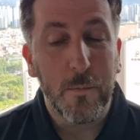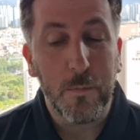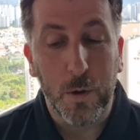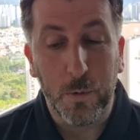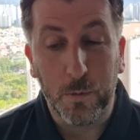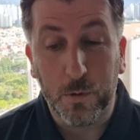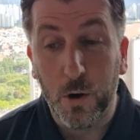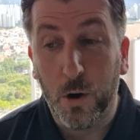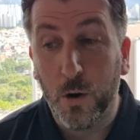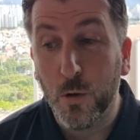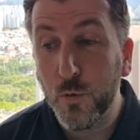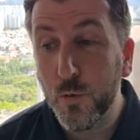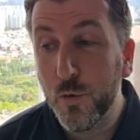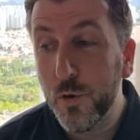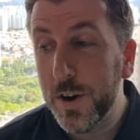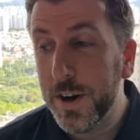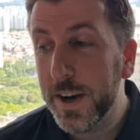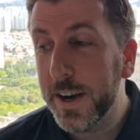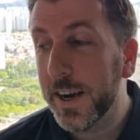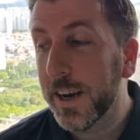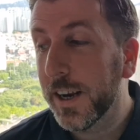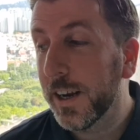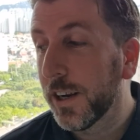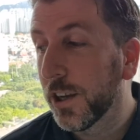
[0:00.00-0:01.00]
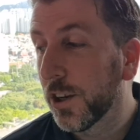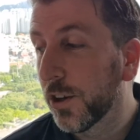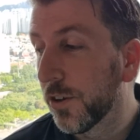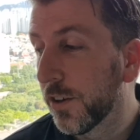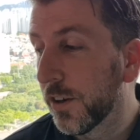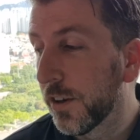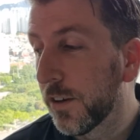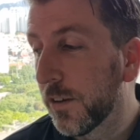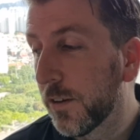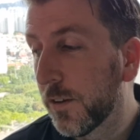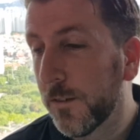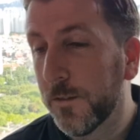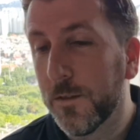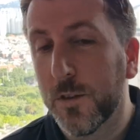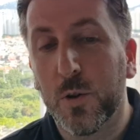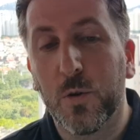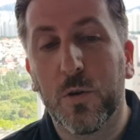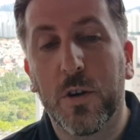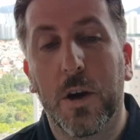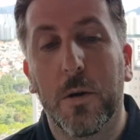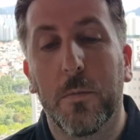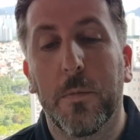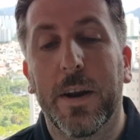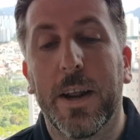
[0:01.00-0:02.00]
They've got a really good interview
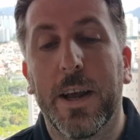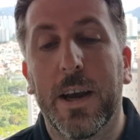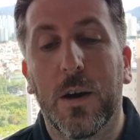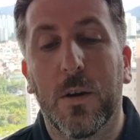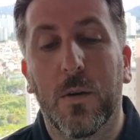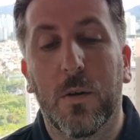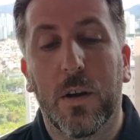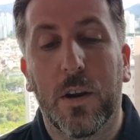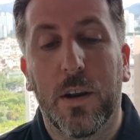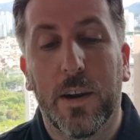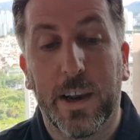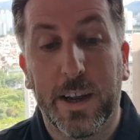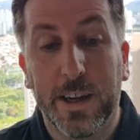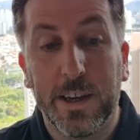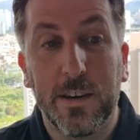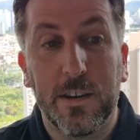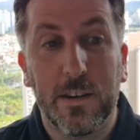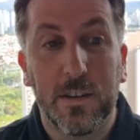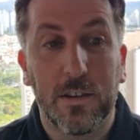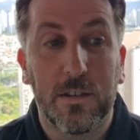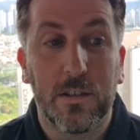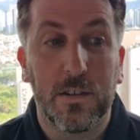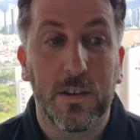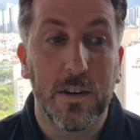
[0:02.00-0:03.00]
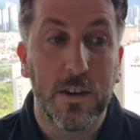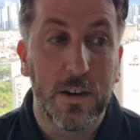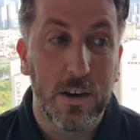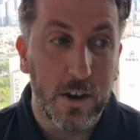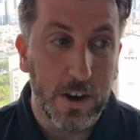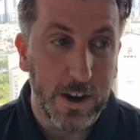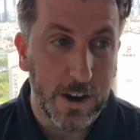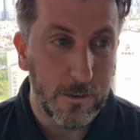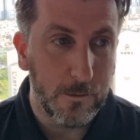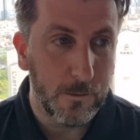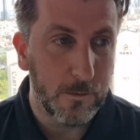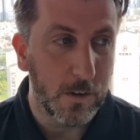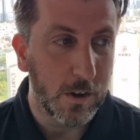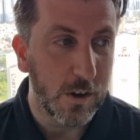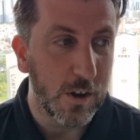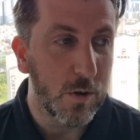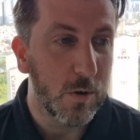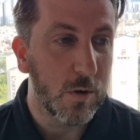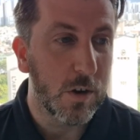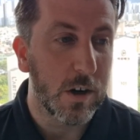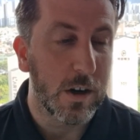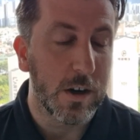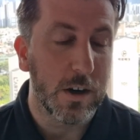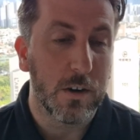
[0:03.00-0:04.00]
coming out later tonight for
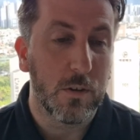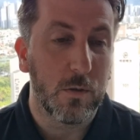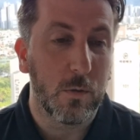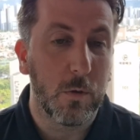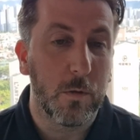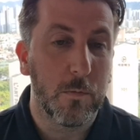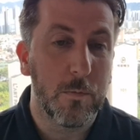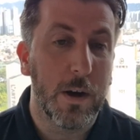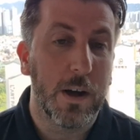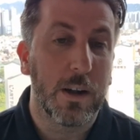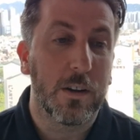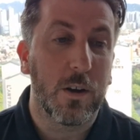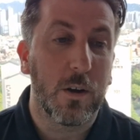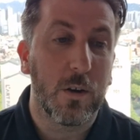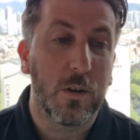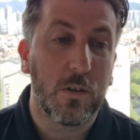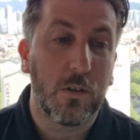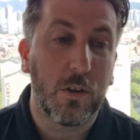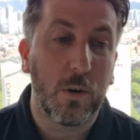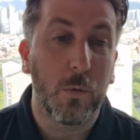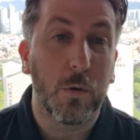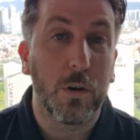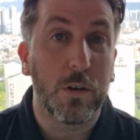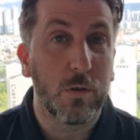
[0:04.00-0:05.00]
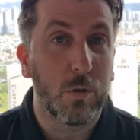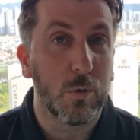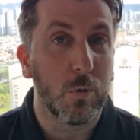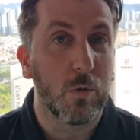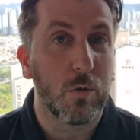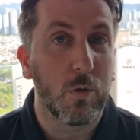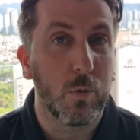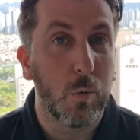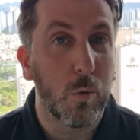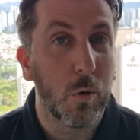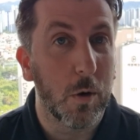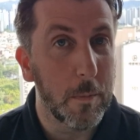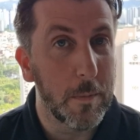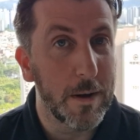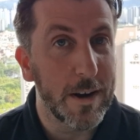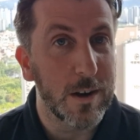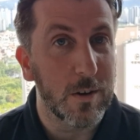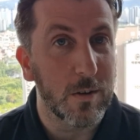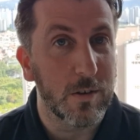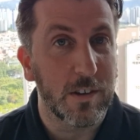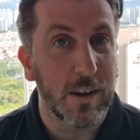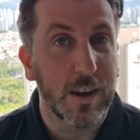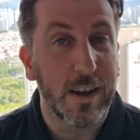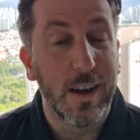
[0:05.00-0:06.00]
you guys with Matt Doherty, where he talks all
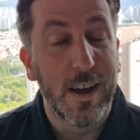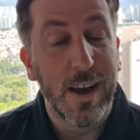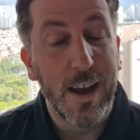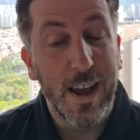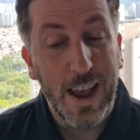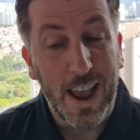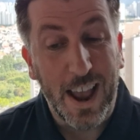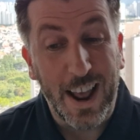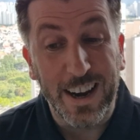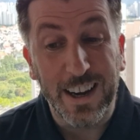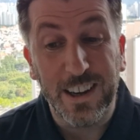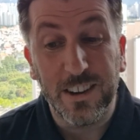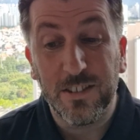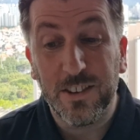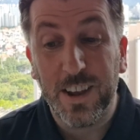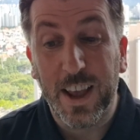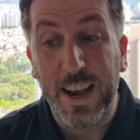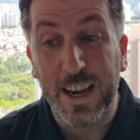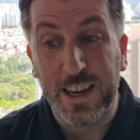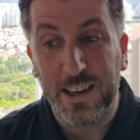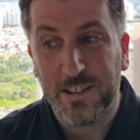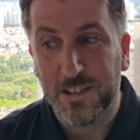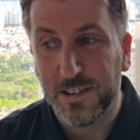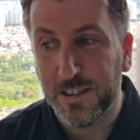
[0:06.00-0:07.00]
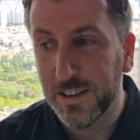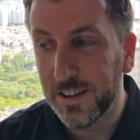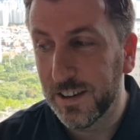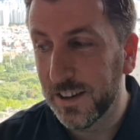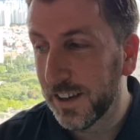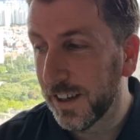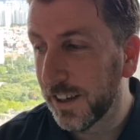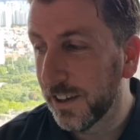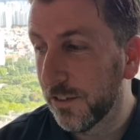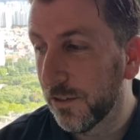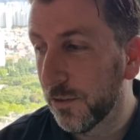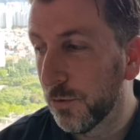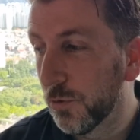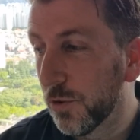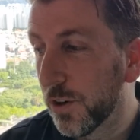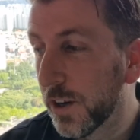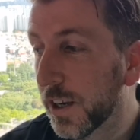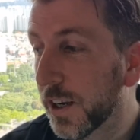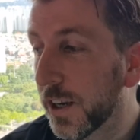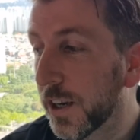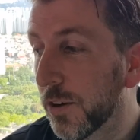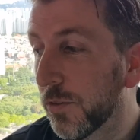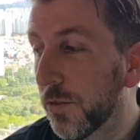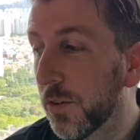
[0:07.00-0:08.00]
about it, and it's excellent. He's
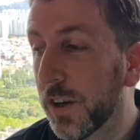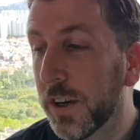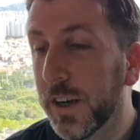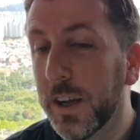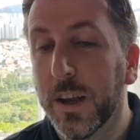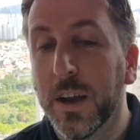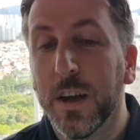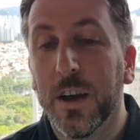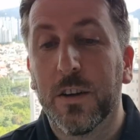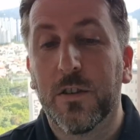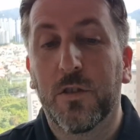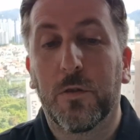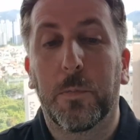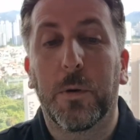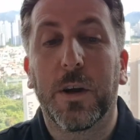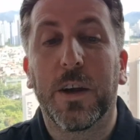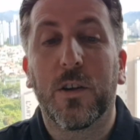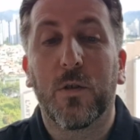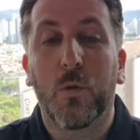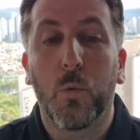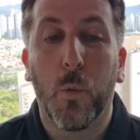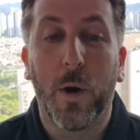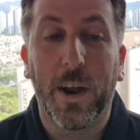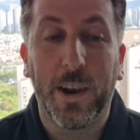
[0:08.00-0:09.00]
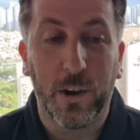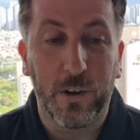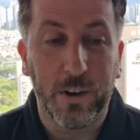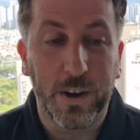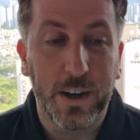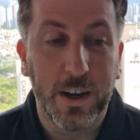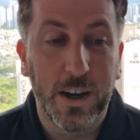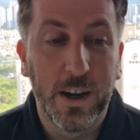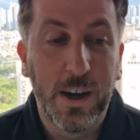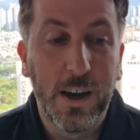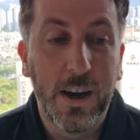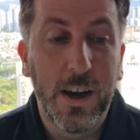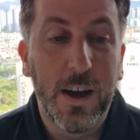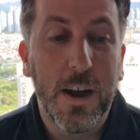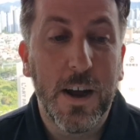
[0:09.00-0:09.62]
really really speaks well on it.